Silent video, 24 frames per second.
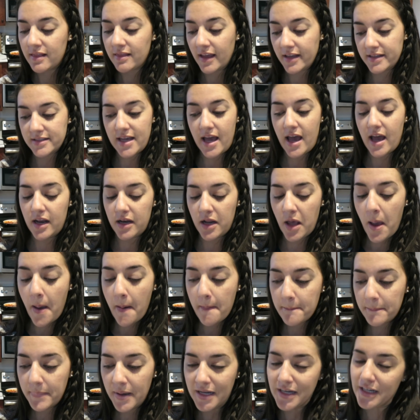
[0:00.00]
like to add
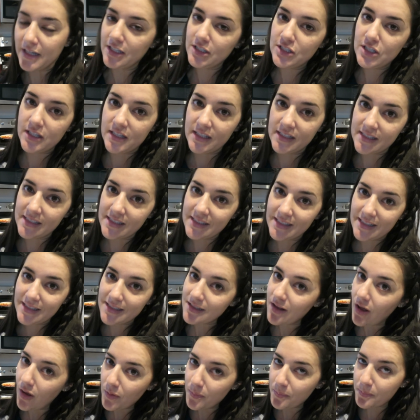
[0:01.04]
butter to this because
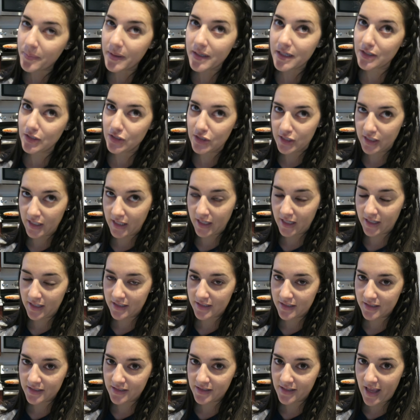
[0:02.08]
it's called butter
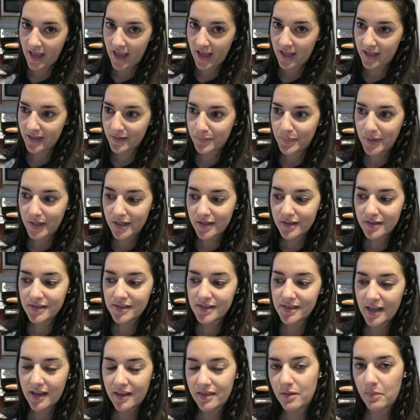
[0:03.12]
chicken, and butter
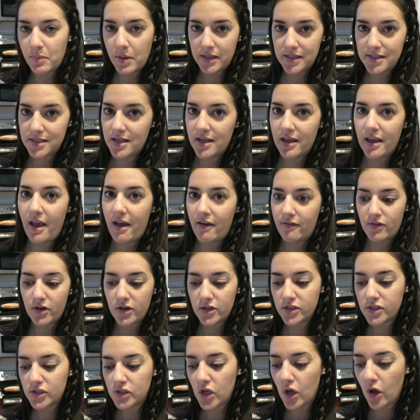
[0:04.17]
is like the best thing
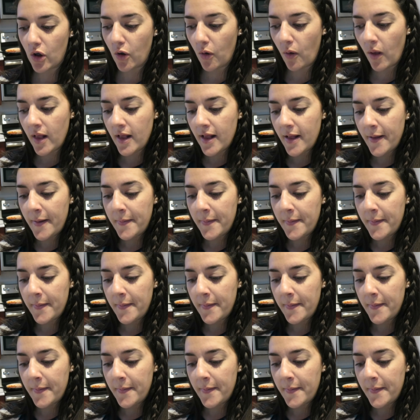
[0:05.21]
ever. So